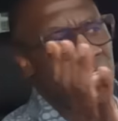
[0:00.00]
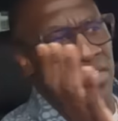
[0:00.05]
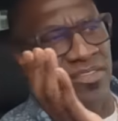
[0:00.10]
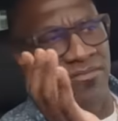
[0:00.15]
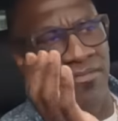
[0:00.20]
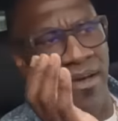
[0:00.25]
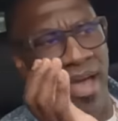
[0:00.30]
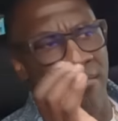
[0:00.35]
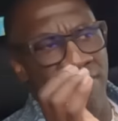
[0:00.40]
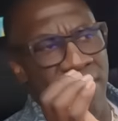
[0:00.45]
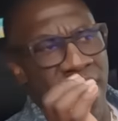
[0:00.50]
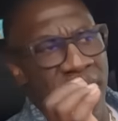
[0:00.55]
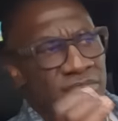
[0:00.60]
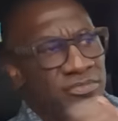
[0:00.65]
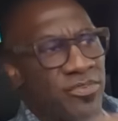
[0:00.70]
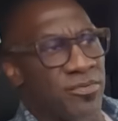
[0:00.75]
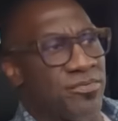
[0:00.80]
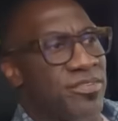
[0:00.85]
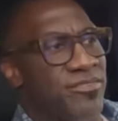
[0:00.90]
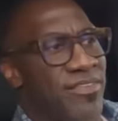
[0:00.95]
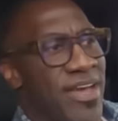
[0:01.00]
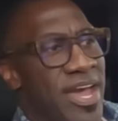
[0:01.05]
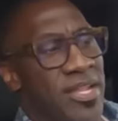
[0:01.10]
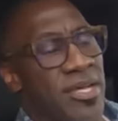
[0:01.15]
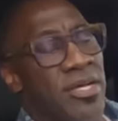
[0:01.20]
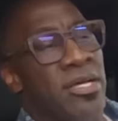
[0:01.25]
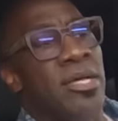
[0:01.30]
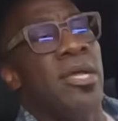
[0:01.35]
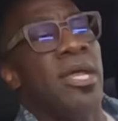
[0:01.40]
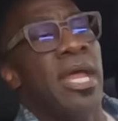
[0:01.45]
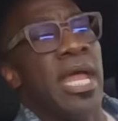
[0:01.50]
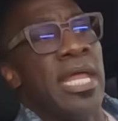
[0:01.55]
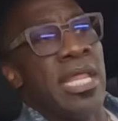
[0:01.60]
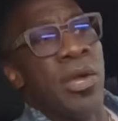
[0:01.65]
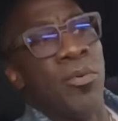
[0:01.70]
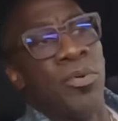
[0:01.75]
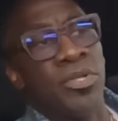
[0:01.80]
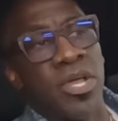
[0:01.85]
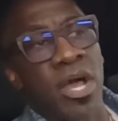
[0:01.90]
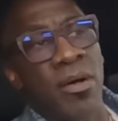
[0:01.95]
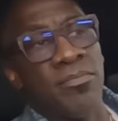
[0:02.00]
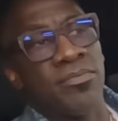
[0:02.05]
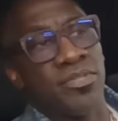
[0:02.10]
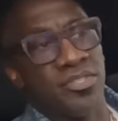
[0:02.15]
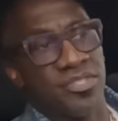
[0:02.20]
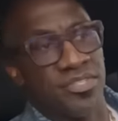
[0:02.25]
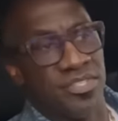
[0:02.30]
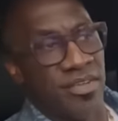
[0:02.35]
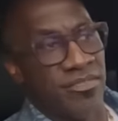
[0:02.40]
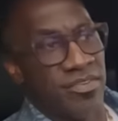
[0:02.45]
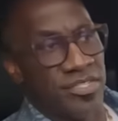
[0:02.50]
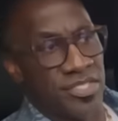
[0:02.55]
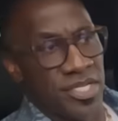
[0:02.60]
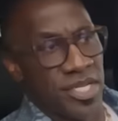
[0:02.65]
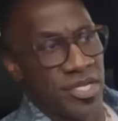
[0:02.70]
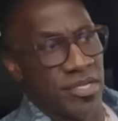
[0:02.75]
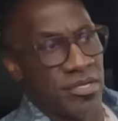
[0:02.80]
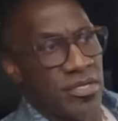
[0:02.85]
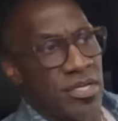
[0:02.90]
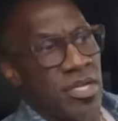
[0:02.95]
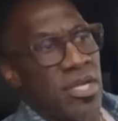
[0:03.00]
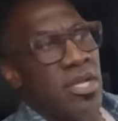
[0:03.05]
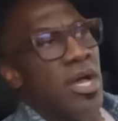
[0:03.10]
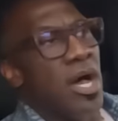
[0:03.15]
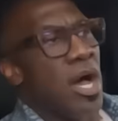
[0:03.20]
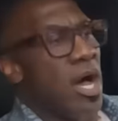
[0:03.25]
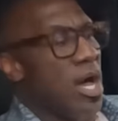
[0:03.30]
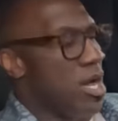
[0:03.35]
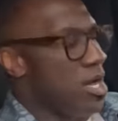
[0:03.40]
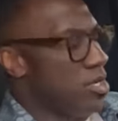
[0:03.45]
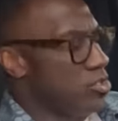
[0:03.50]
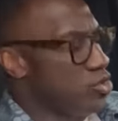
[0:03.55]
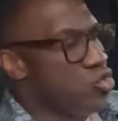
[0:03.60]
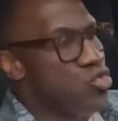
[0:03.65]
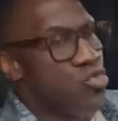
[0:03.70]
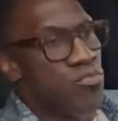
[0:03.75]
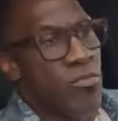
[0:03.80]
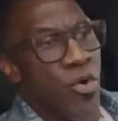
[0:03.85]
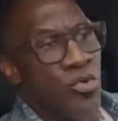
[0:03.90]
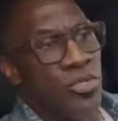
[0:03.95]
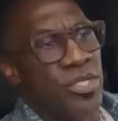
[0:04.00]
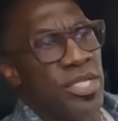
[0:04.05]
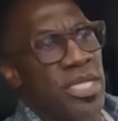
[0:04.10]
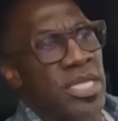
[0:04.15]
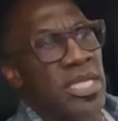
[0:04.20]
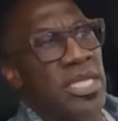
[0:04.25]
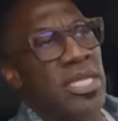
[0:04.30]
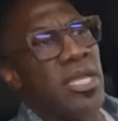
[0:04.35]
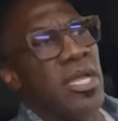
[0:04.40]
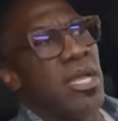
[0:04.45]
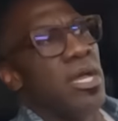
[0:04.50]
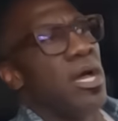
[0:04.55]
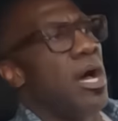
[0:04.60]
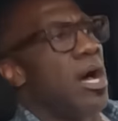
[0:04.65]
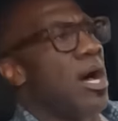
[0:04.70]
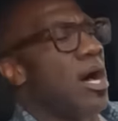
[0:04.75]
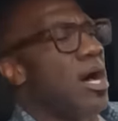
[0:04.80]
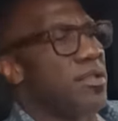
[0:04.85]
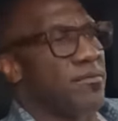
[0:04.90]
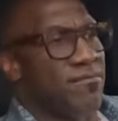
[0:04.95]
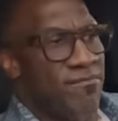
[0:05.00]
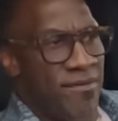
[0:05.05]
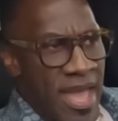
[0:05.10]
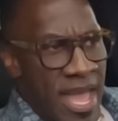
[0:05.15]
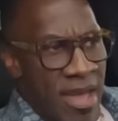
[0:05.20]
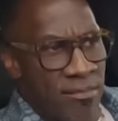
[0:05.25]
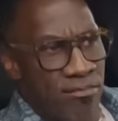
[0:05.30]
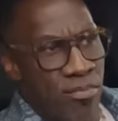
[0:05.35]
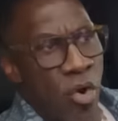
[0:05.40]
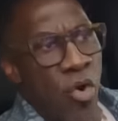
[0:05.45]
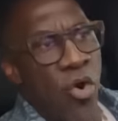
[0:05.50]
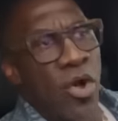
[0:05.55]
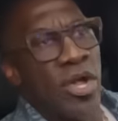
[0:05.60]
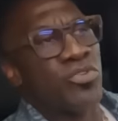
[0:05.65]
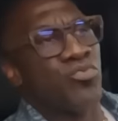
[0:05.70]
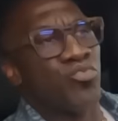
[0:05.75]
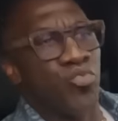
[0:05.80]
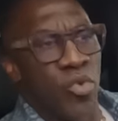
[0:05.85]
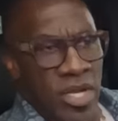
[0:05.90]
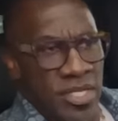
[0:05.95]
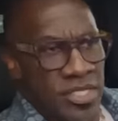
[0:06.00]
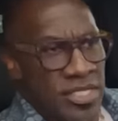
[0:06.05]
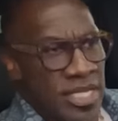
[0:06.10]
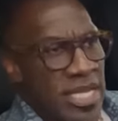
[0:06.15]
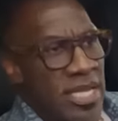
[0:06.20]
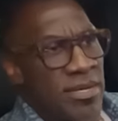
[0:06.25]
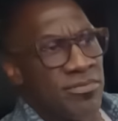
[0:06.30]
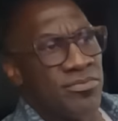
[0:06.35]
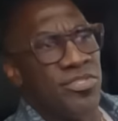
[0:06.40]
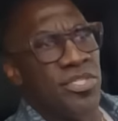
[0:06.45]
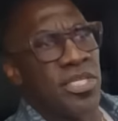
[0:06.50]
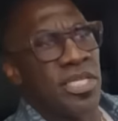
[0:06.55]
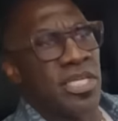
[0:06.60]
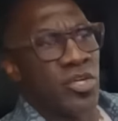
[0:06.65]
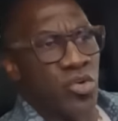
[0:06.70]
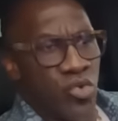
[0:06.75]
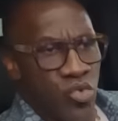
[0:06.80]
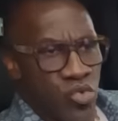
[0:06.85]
65 miles from Savannah, and they would come to the Civic Center. Uh, Kool Moe Dee, uh, the Fat Boys, Run DMC,